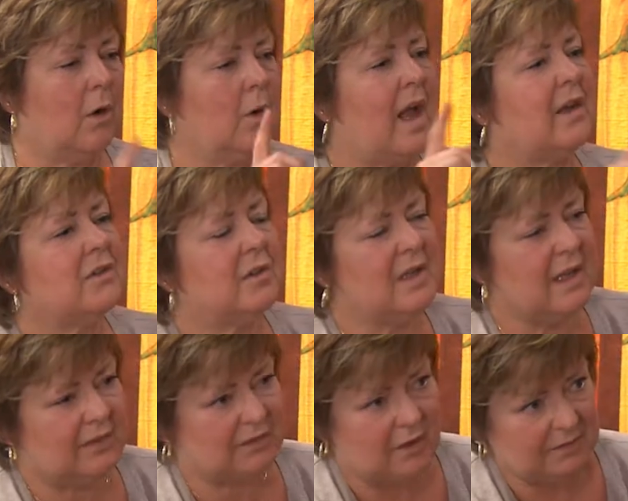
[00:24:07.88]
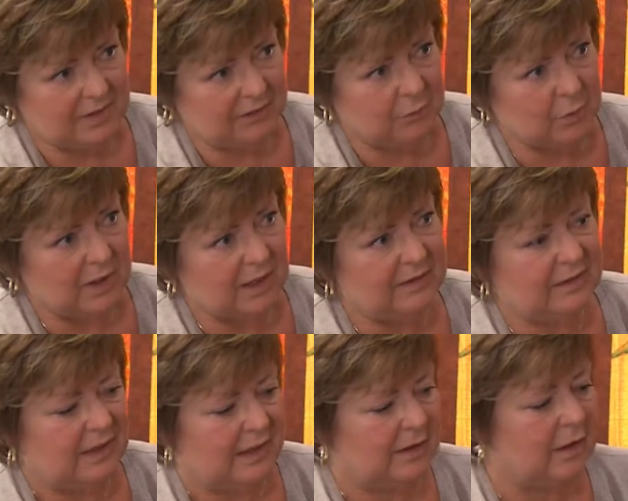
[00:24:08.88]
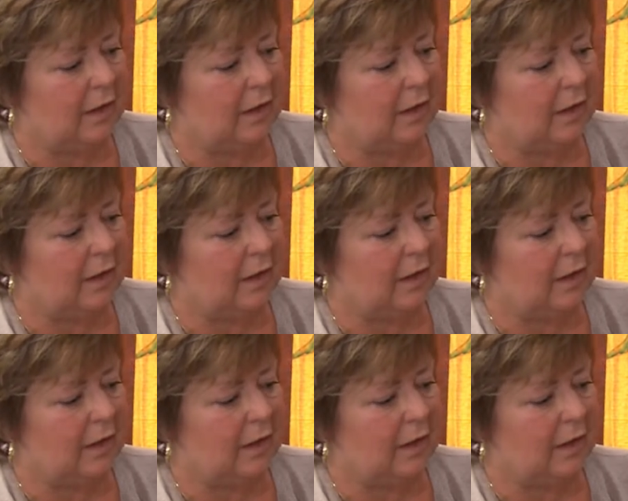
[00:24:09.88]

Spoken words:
actually, yes, on this one I did.